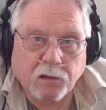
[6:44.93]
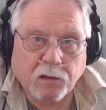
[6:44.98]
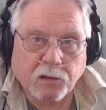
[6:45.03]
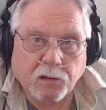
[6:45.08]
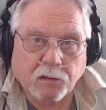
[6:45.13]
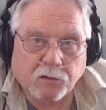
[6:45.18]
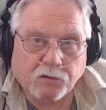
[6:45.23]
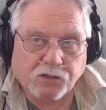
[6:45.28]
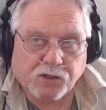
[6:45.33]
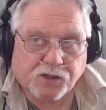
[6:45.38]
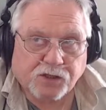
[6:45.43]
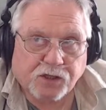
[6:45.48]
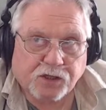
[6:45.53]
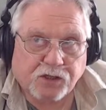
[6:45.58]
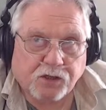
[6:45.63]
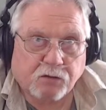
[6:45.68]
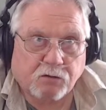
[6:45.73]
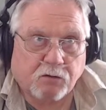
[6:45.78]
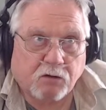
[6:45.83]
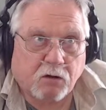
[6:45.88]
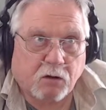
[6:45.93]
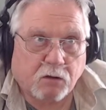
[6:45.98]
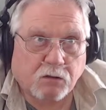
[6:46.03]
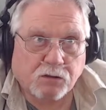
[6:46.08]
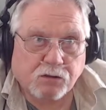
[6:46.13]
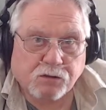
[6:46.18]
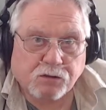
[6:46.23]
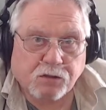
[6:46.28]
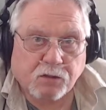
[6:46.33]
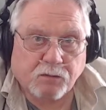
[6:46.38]
Was that $600
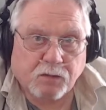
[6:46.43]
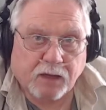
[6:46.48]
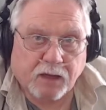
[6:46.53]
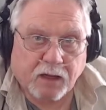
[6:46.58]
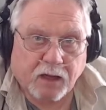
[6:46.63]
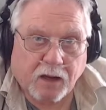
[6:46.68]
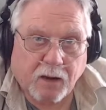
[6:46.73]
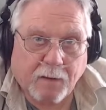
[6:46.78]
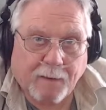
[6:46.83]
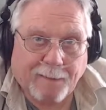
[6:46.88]
or something like that?